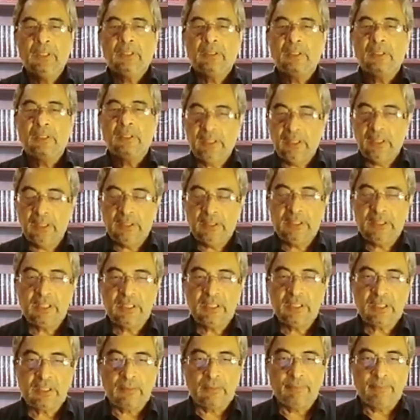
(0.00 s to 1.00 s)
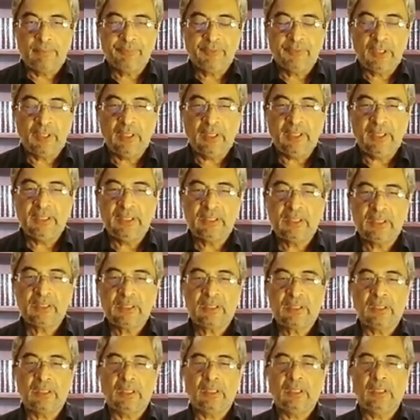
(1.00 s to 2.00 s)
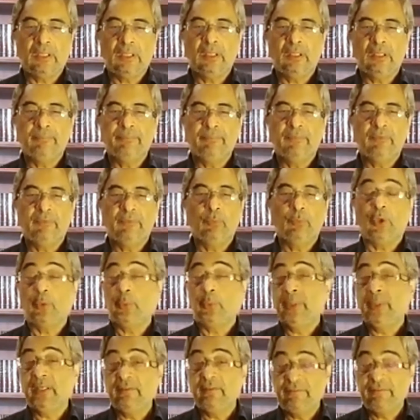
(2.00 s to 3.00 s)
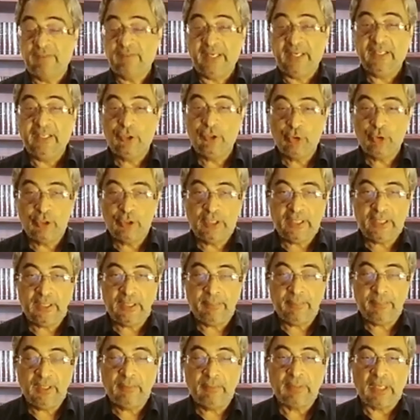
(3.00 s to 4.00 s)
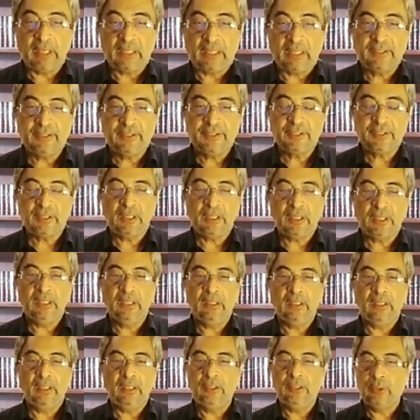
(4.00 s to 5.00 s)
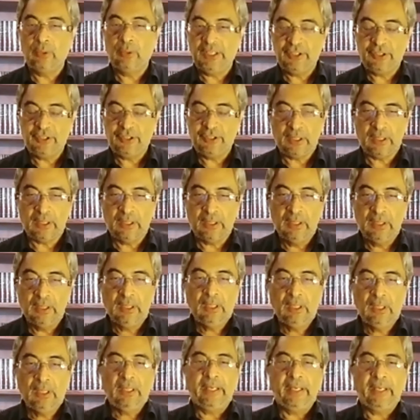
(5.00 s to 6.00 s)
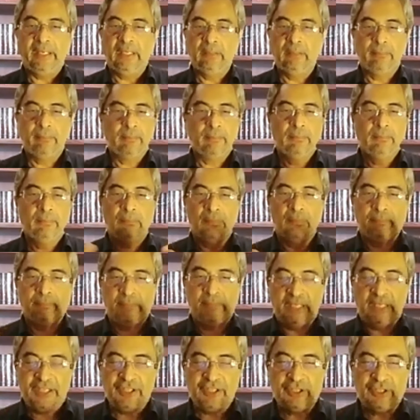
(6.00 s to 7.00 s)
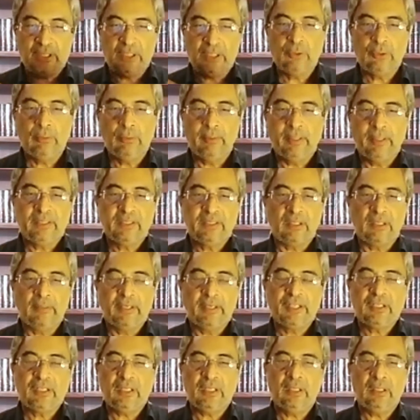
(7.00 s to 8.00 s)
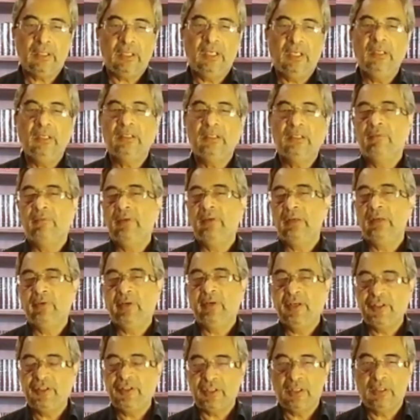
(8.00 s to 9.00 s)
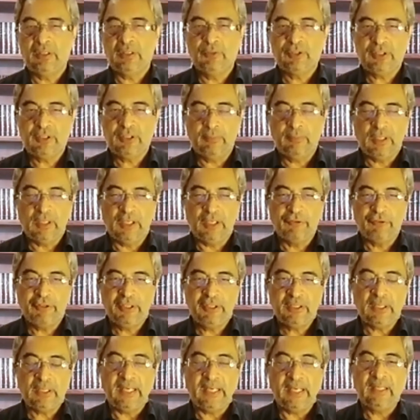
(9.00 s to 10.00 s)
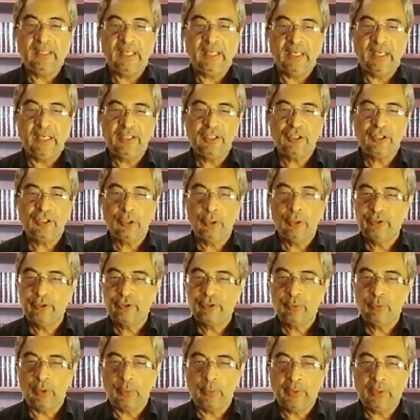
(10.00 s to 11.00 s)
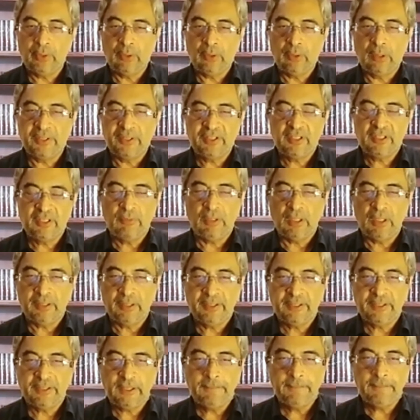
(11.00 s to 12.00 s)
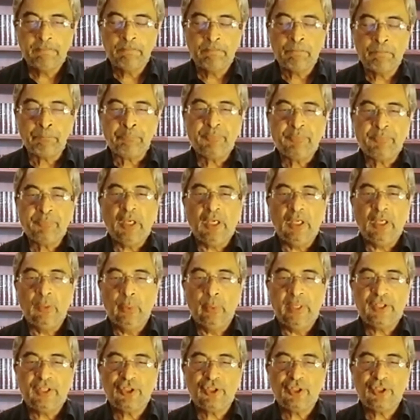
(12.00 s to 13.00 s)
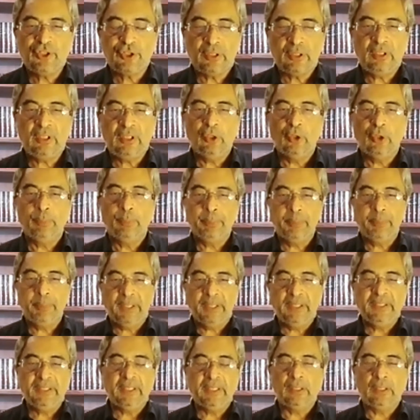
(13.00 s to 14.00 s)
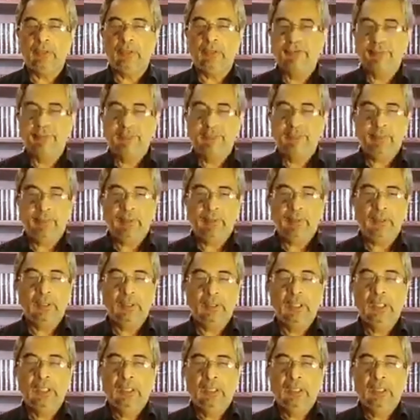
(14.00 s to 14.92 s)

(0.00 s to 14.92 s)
The third system is what we can find today being practiced in Indonesia, in Malaysia to some extent, in various other Muslim countries, and that is close to what we call as democracy, in which the opinion of the people